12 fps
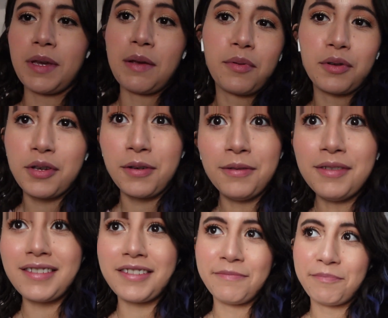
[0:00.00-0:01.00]
people
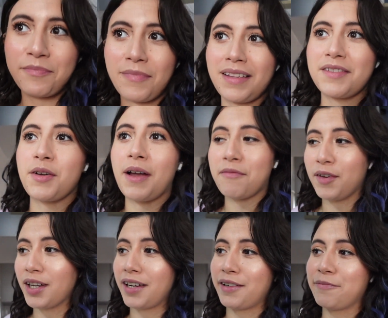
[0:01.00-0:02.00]
use, so I
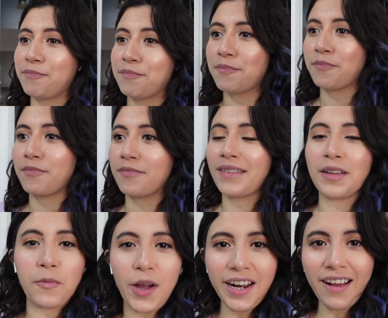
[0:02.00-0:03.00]
figure, why